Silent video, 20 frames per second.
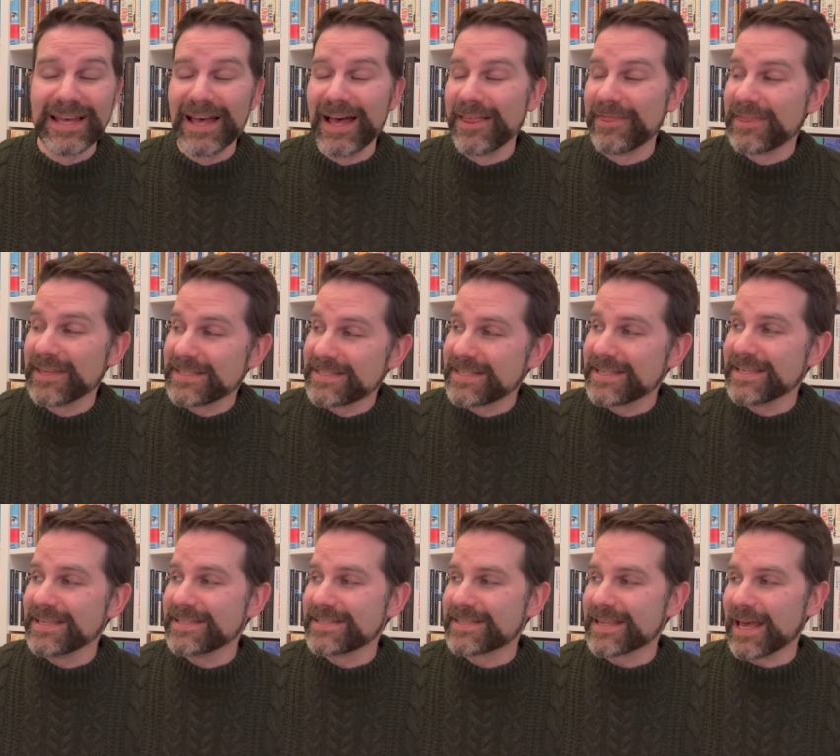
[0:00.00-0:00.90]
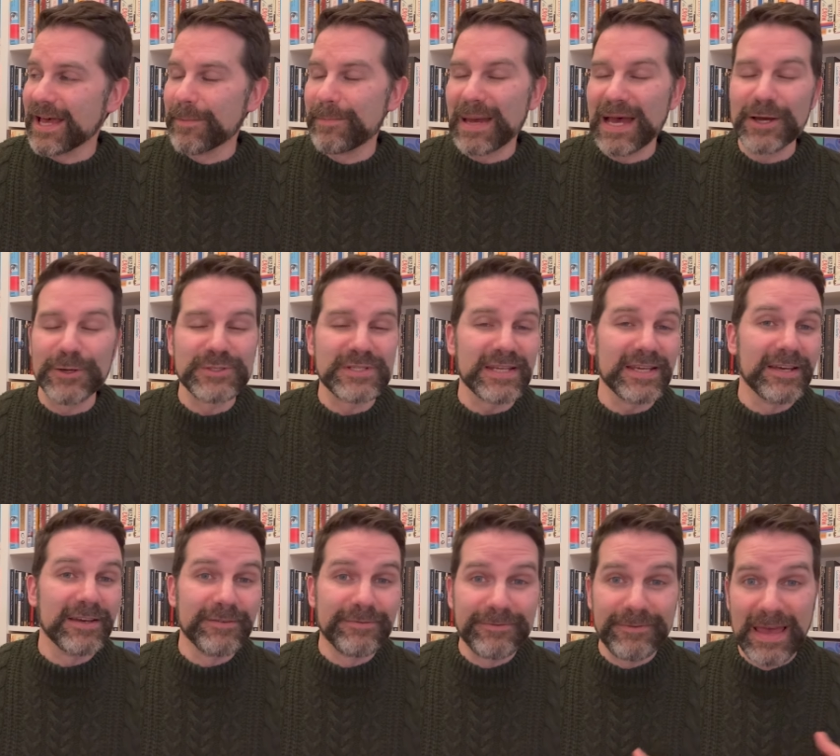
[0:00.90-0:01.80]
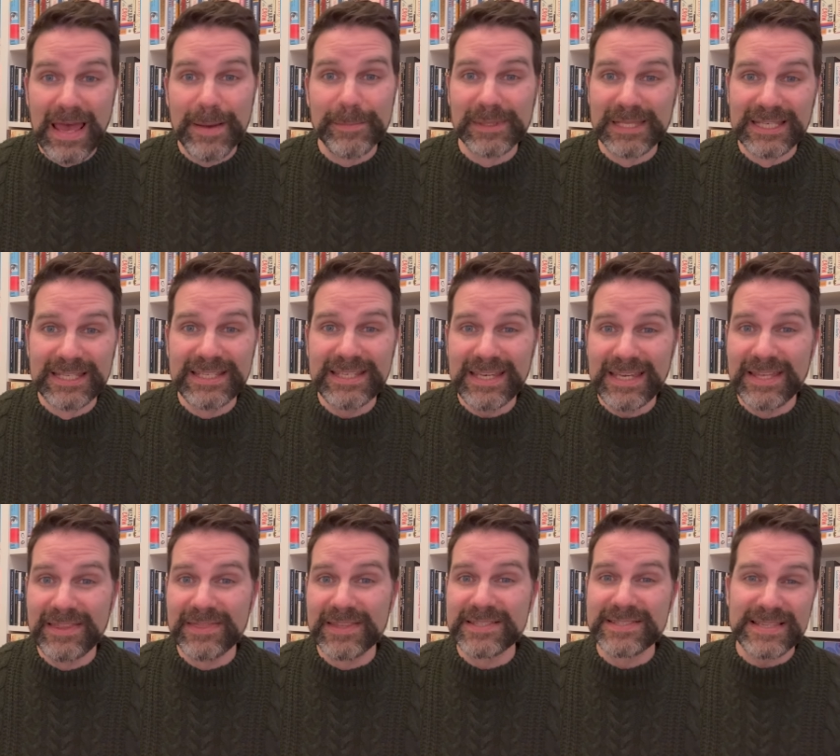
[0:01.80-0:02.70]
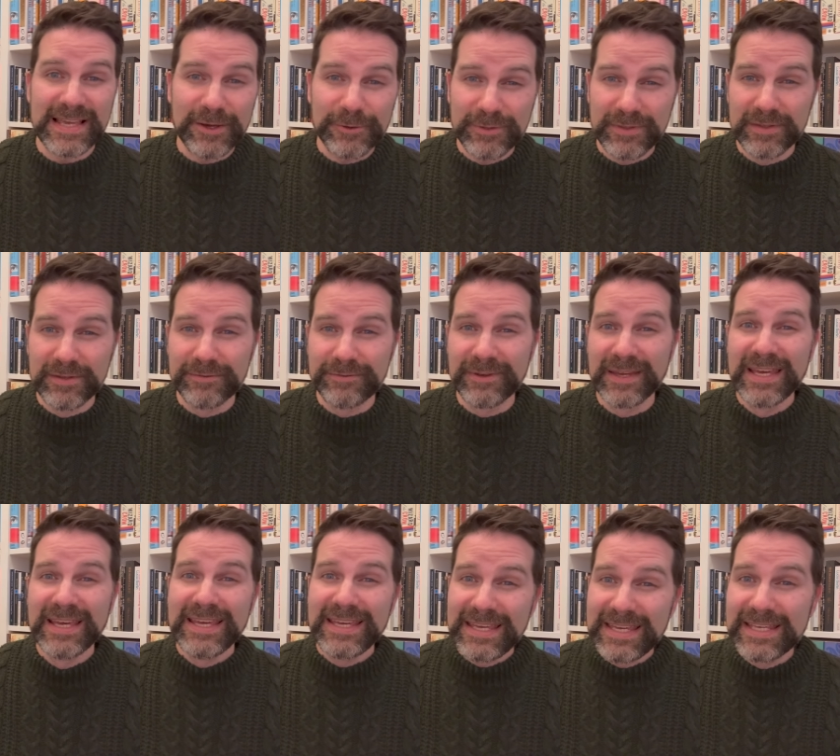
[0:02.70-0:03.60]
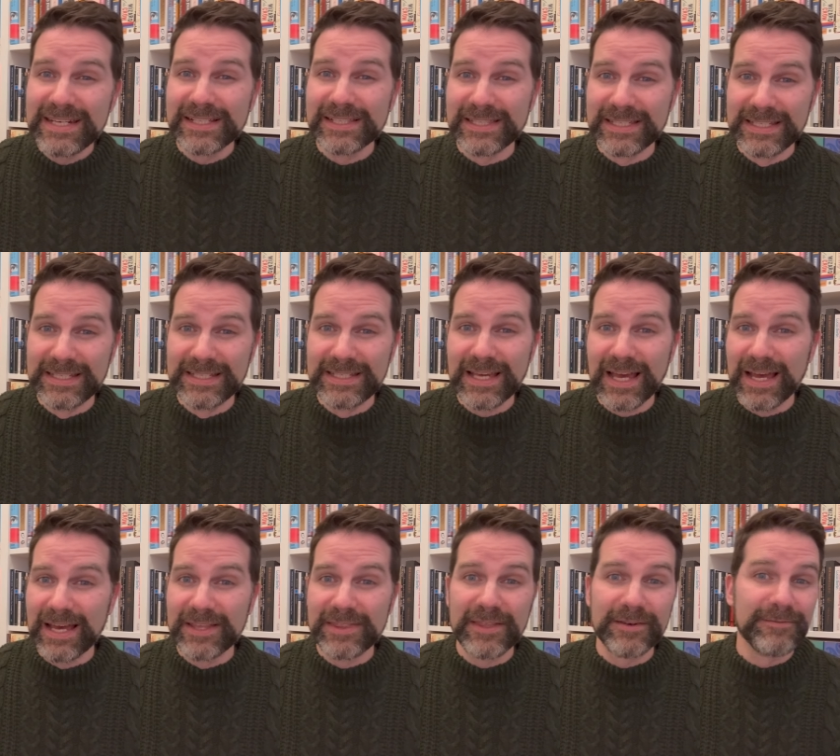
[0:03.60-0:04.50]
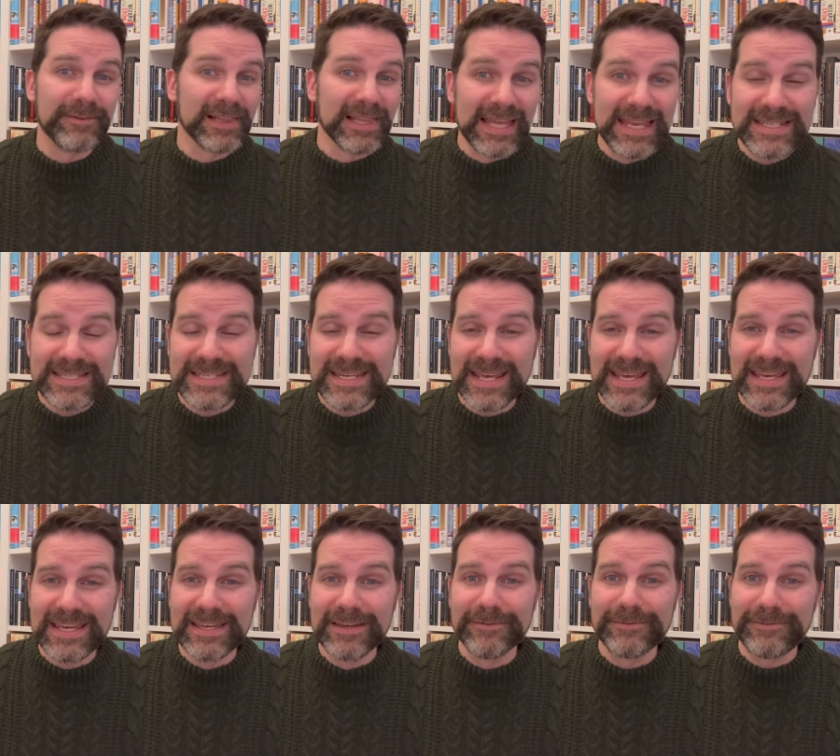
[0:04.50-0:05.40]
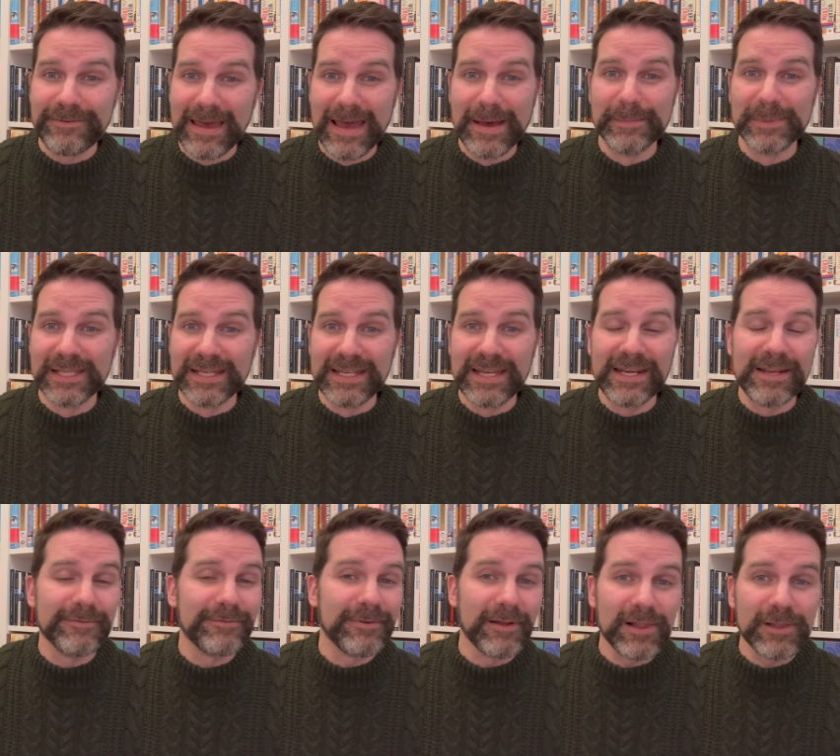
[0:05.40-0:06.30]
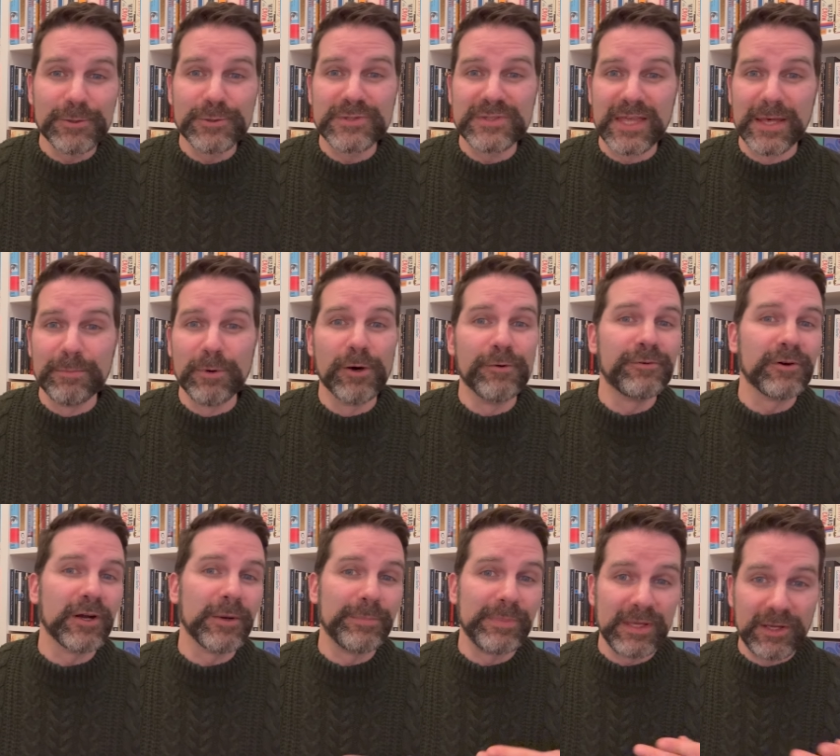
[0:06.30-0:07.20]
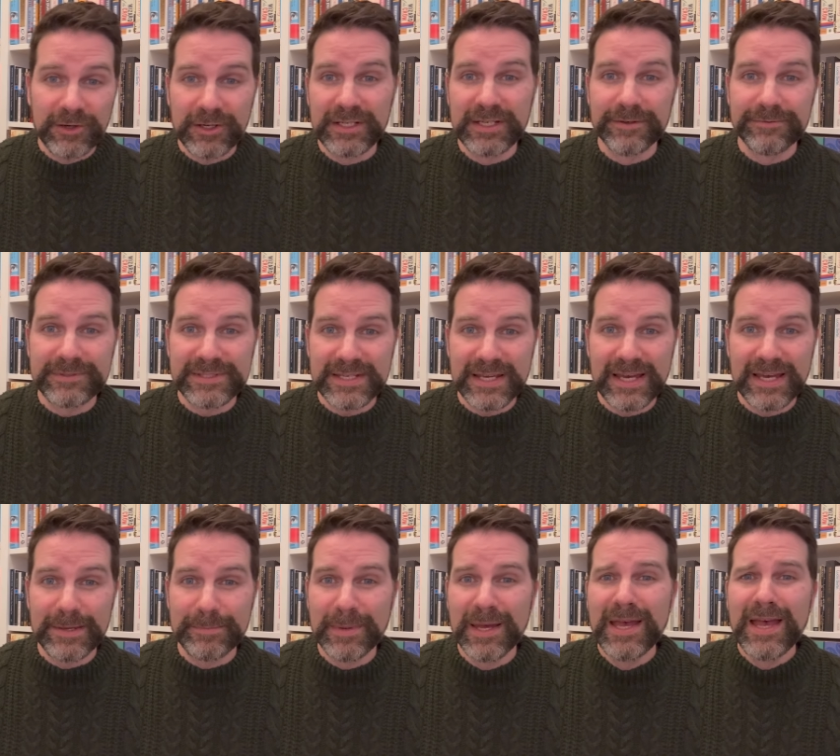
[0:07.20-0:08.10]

Uh, this is about a family in the south of Italy, uh, the Valente family, and it follows them over a period of time